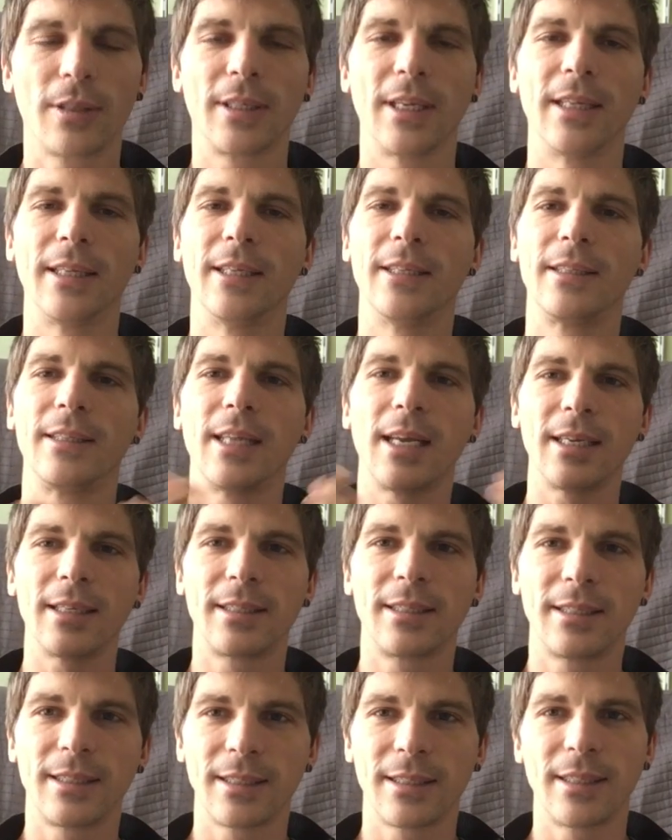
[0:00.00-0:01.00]
and it does
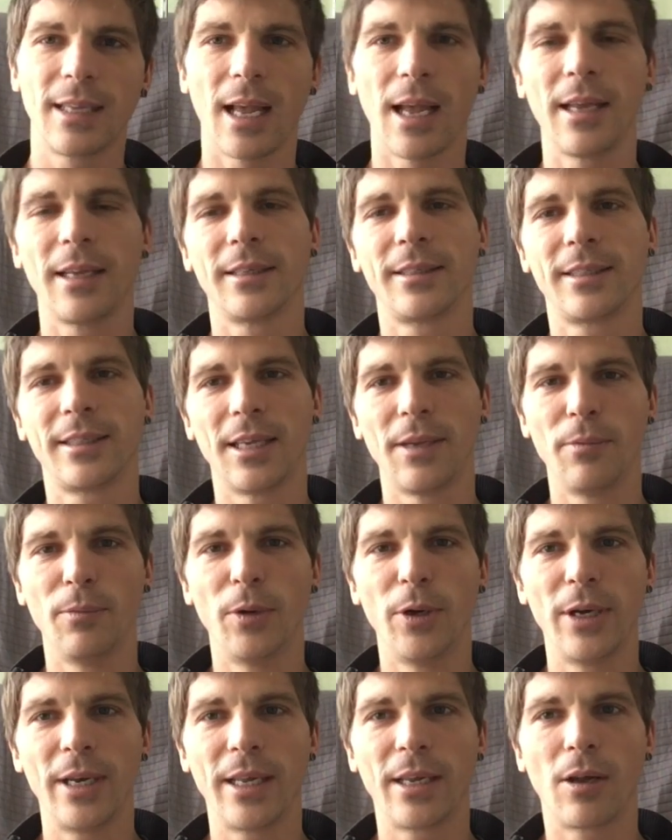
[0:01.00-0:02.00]
seem
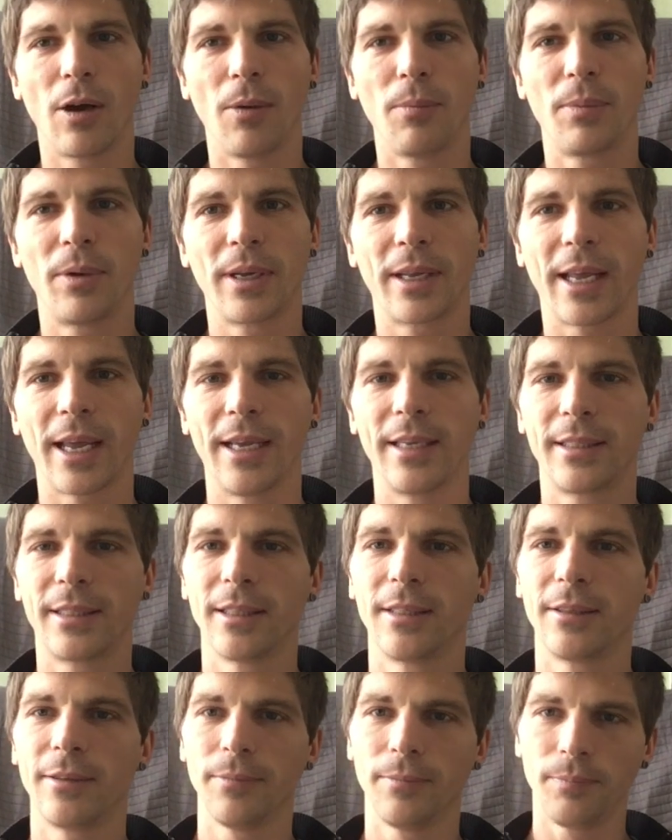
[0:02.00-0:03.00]
really
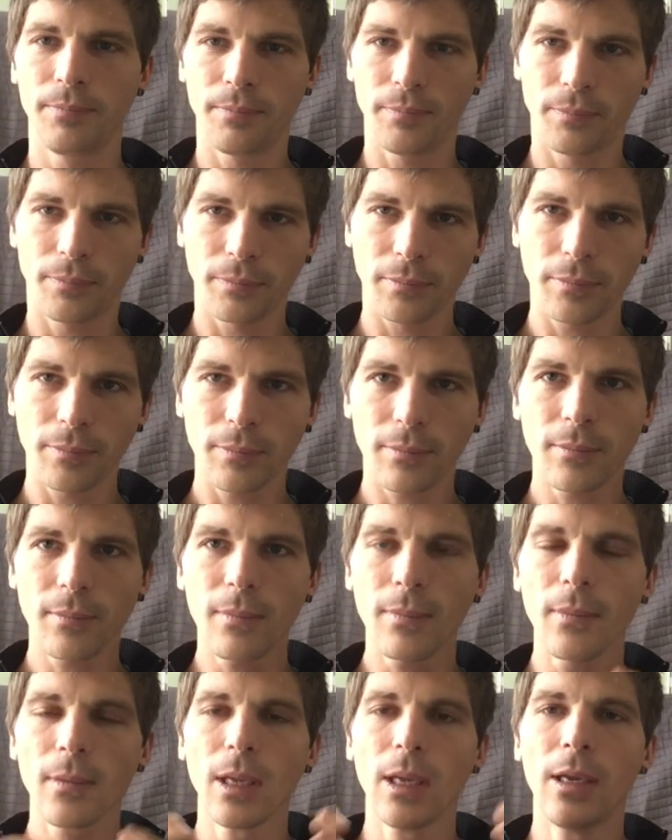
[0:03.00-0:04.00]
complicated,
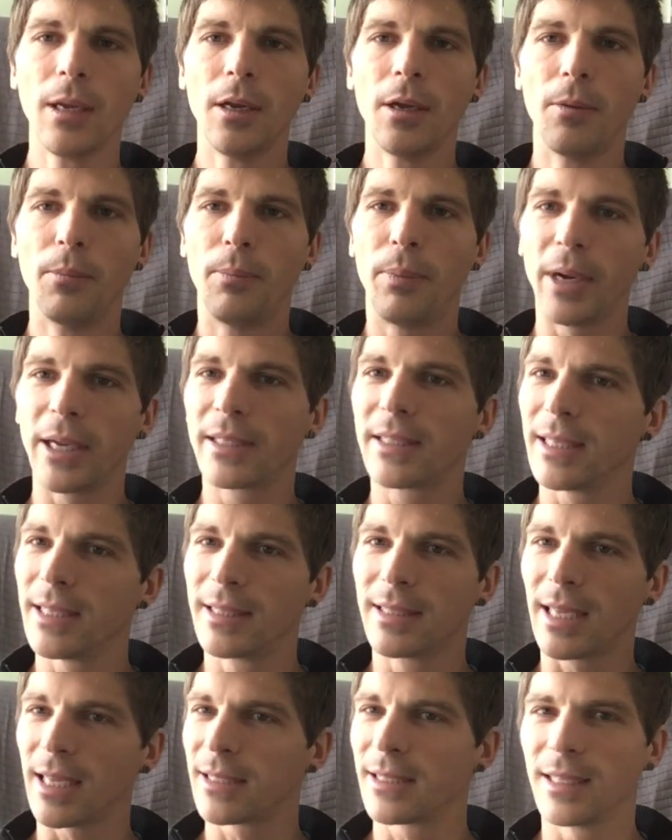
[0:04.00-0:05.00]
but it
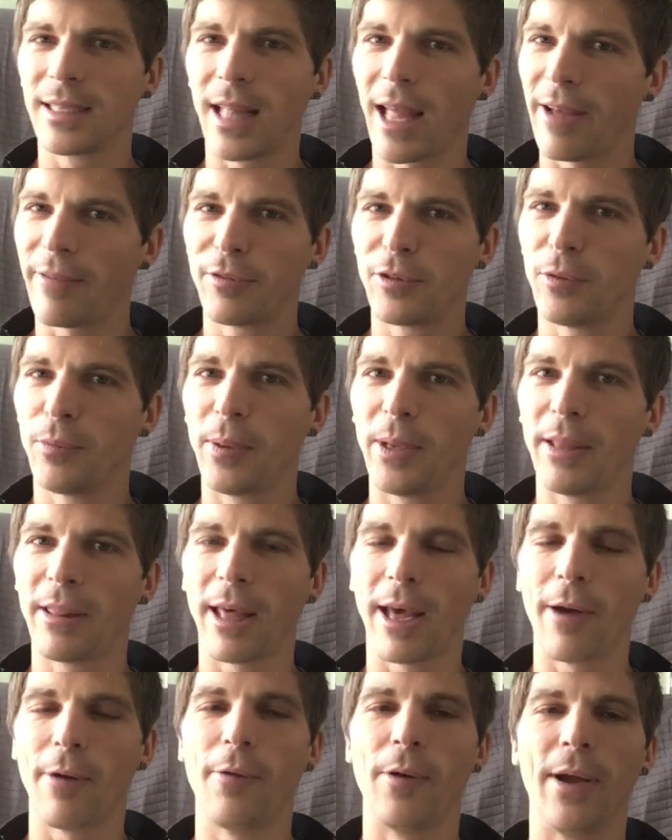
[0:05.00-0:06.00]
doesn't have to be
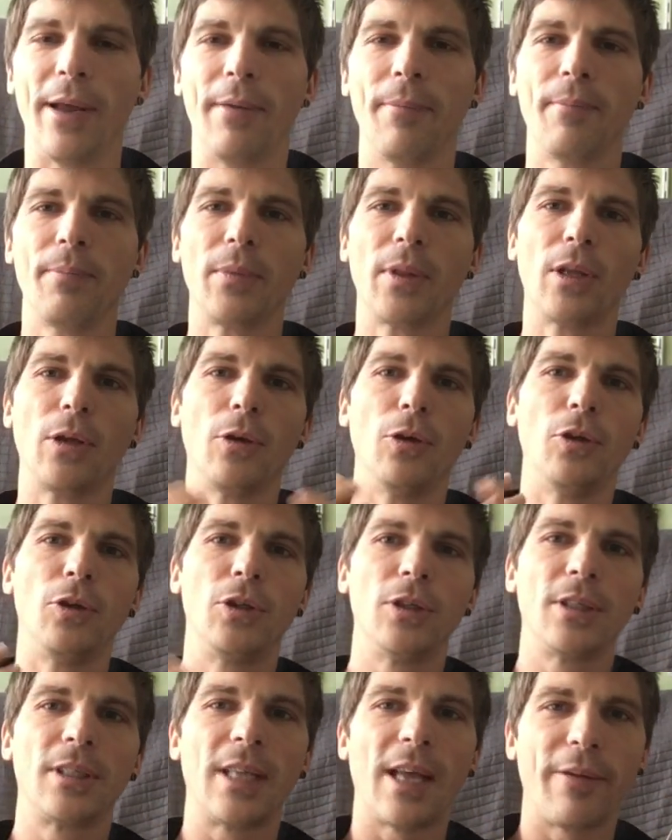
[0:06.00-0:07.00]
that way. You
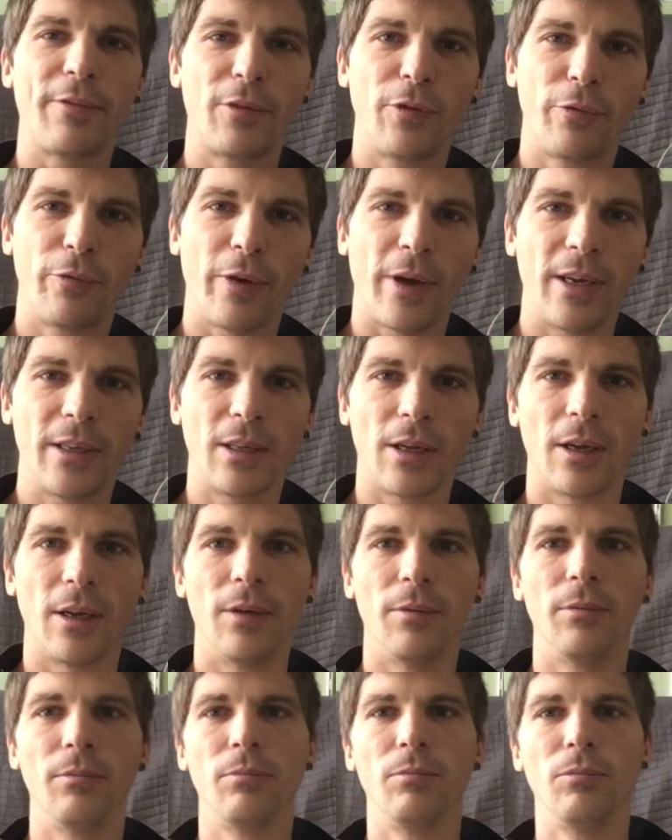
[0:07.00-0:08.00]
just have to find
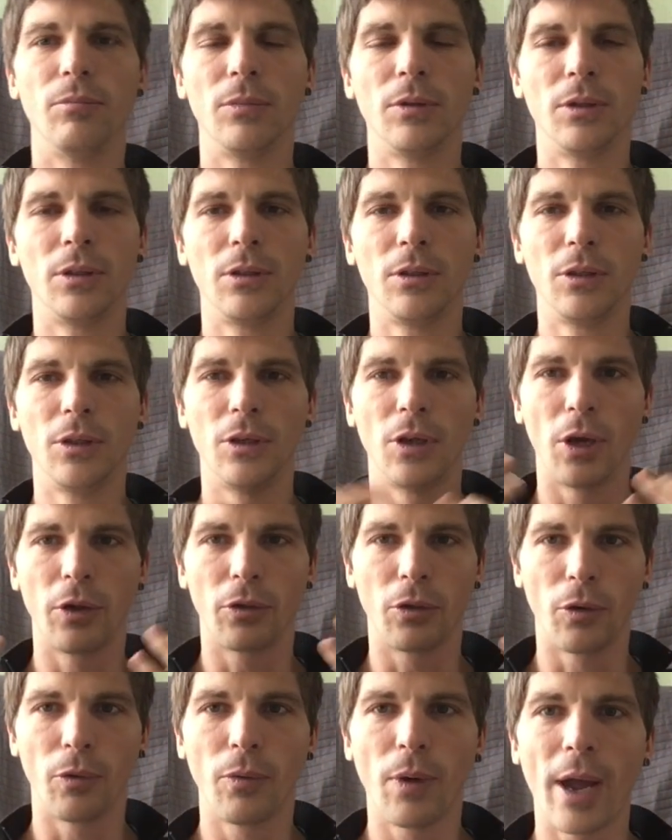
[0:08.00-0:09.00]
the
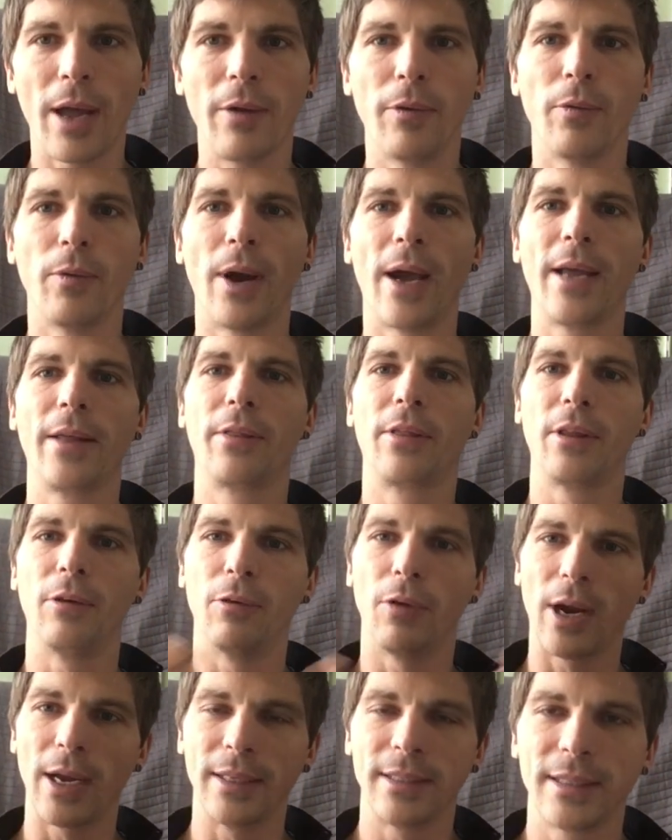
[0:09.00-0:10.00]
right way, the
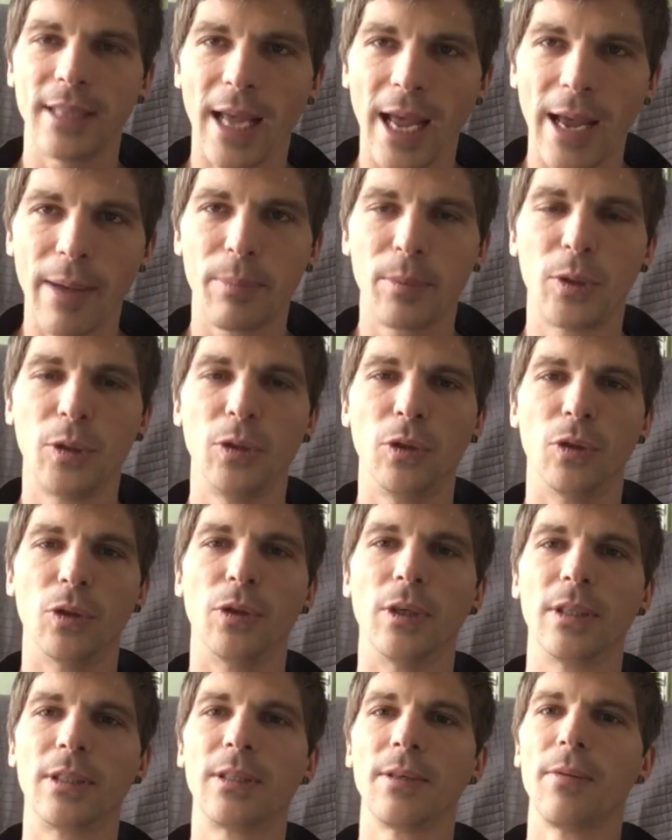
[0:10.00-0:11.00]
right app to
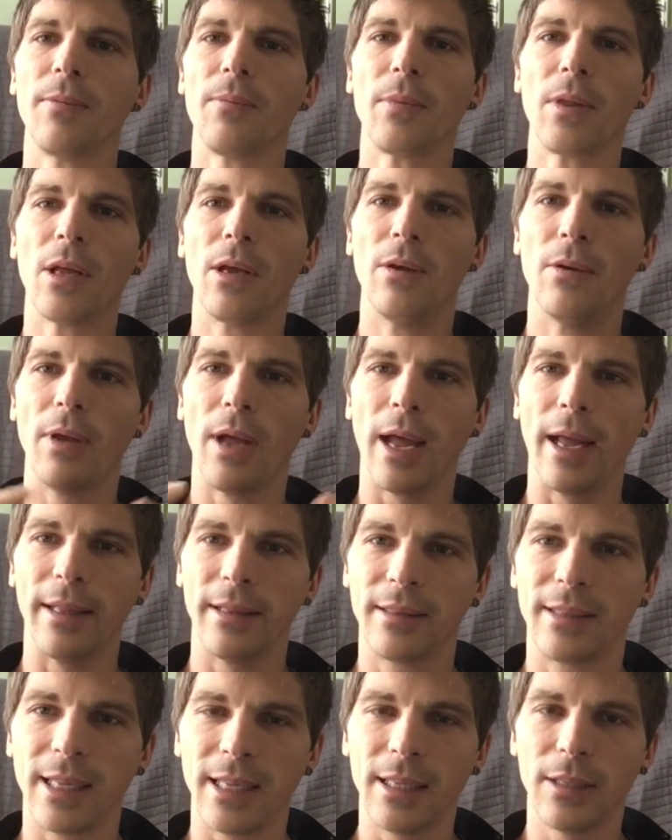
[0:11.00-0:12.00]
do it,
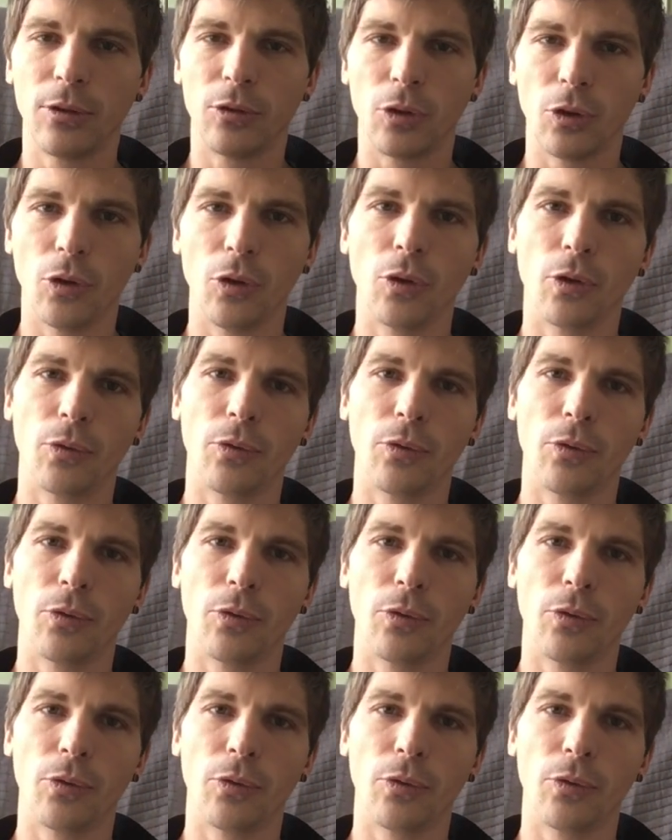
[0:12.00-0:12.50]
and then do your